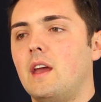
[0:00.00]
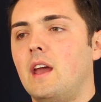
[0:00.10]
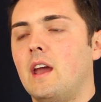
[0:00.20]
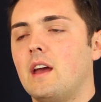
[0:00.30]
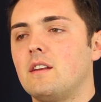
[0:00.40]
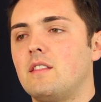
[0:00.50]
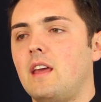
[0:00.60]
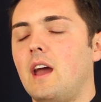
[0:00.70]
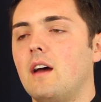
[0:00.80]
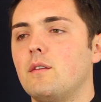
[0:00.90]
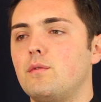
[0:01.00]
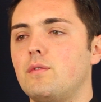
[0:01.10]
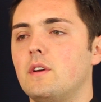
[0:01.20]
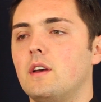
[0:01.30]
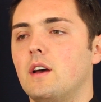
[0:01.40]
And they
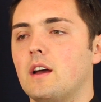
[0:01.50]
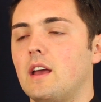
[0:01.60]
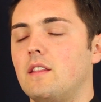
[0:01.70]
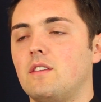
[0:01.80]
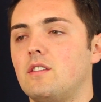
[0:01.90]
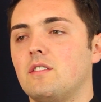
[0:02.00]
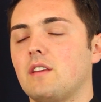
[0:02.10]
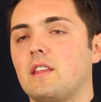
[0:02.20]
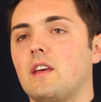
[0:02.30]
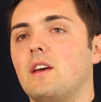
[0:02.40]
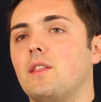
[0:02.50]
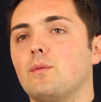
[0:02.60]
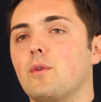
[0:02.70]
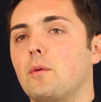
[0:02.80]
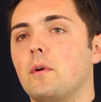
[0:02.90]
have, again, this is like the
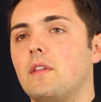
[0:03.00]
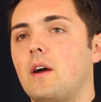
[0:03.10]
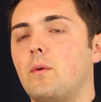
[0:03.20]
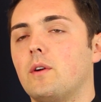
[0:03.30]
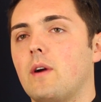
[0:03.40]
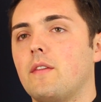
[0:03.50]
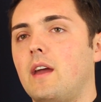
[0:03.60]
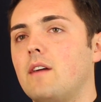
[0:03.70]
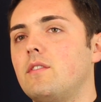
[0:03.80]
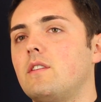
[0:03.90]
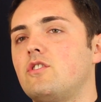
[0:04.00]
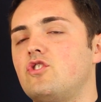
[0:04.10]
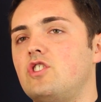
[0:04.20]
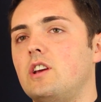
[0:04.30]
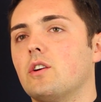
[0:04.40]
rumor that went around. They have this
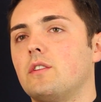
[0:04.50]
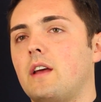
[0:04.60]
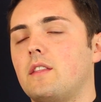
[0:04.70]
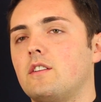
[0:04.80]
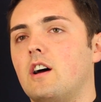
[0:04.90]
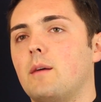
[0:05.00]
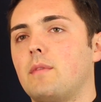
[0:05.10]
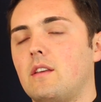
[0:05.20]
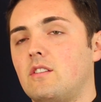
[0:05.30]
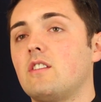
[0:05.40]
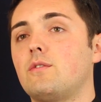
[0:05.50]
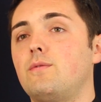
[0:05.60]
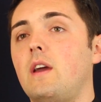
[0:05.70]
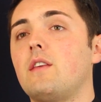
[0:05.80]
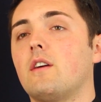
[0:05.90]
shield at the top that says
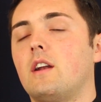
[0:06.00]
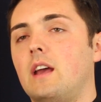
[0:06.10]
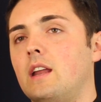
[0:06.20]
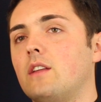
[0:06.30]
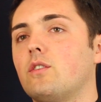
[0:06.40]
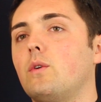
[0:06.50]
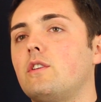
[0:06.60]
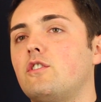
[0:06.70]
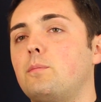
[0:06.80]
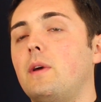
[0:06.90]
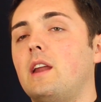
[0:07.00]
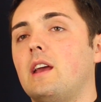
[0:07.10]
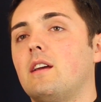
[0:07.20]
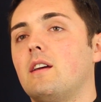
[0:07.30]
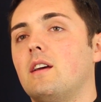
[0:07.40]
faith on it, and it's always
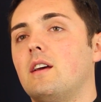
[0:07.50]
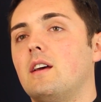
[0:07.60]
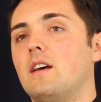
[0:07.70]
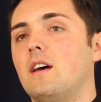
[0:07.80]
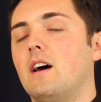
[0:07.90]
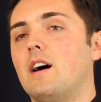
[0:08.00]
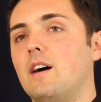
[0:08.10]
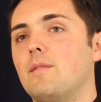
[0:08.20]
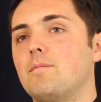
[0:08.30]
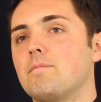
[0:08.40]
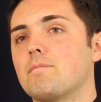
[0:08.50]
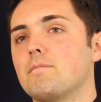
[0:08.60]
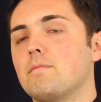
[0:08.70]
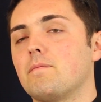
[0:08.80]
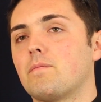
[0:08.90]
spinning.
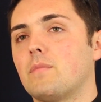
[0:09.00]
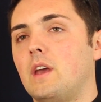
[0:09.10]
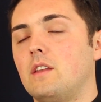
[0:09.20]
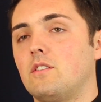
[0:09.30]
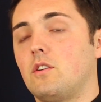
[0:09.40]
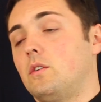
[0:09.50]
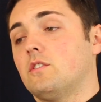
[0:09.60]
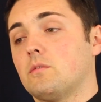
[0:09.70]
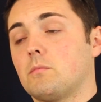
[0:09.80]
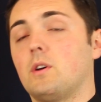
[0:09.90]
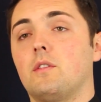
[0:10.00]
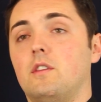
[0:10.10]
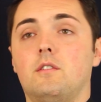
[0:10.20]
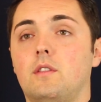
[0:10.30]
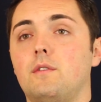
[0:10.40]
And so it's called
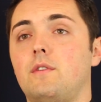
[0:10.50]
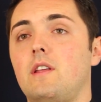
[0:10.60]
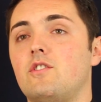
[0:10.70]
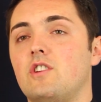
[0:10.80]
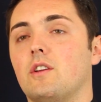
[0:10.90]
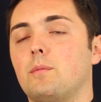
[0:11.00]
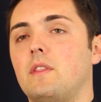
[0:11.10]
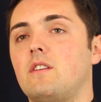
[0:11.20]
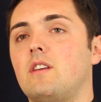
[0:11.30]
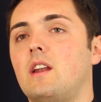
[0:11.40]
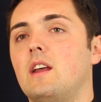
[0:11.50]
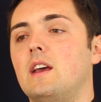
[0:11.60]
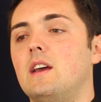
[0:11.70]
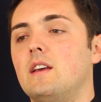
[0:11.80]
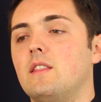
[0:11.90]
the faith shield. But they said
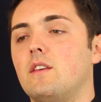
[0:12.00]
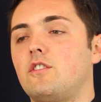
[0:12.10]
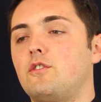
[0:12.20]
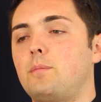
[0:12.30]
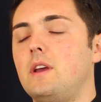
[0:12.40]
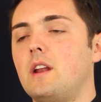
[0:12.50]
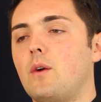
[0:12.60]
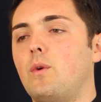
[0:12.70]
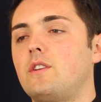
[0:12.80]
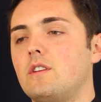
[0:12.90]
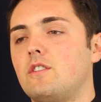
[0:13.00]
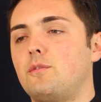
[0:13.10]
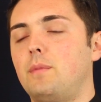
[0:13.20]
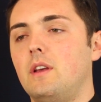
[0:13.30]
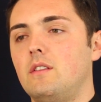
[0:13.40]
the speed at which it
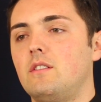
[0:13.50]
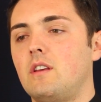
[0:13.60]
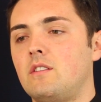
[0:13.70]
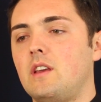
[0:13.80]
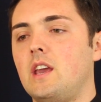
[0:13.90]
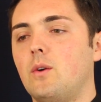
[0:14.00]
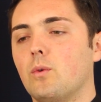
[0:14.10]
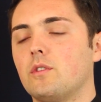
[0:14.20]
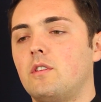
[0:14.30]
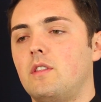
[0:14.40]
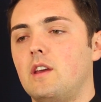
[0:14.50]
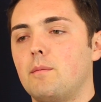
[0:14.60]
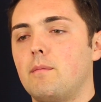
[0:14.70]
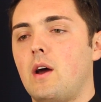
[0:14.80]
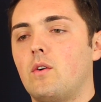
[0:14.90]
spins is equal to the
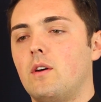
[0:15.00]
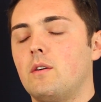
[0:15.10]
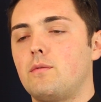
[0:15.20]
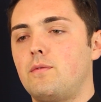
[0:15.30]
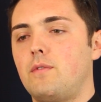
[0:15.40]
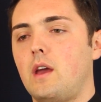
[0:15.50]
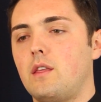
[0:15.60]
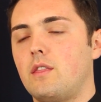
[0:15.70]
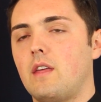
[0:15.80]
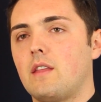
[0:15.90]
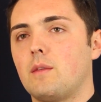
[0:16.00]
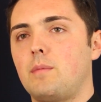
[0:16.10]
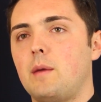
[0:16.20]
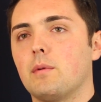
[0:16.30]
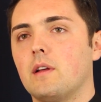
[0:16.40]
amount of faith that the
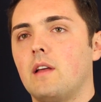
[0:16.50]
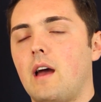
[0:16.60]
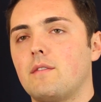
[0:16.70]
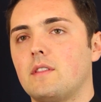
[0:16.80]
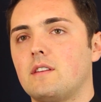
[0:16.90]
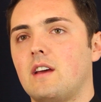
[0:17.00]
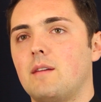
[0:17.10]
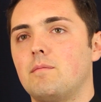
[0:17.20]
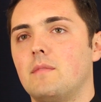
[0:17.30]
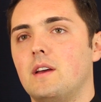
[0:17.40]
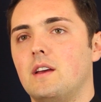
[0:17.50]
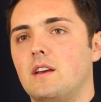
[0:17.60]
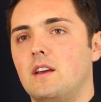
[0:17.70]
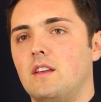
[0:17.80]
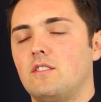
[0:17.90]
people have at the time.
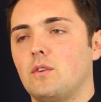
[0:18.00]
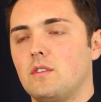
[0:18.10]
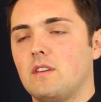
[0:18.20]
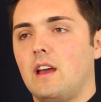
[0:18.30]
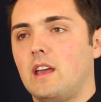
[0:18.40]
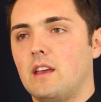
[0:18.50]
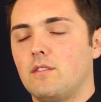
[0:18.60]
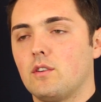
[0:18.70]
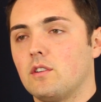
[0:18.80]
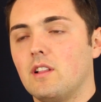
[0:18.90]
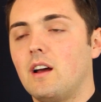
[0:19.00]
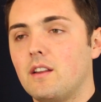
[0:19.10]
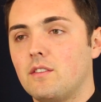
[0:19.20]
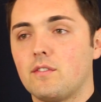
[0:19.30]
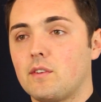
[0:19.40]
And so it's like if there's a lot
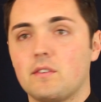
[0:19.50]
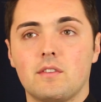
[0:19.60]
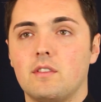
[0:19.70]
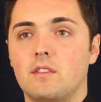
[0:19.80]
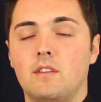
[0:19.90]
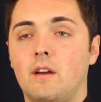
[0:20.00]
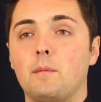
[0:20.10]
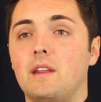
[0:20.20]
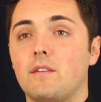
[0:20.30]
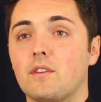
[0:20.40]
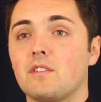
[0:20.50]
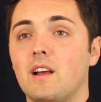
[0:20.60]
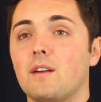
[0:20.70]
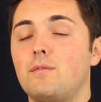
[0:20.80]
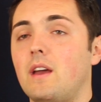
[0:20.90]

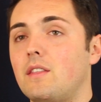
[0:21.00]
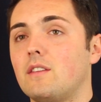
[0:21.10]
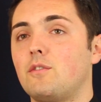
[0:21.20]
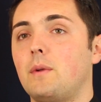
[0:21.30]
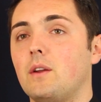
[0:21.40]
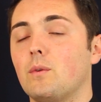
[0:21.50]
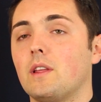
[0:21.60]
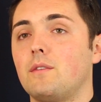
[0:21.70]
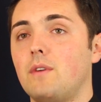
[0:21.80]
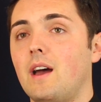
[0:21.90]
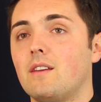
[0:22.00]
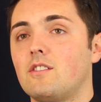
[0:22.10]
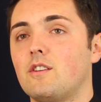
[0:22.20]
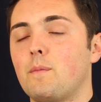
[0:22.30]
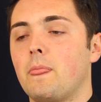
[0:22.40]
of faith, it's spinning really
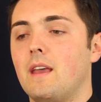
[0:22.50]
fast.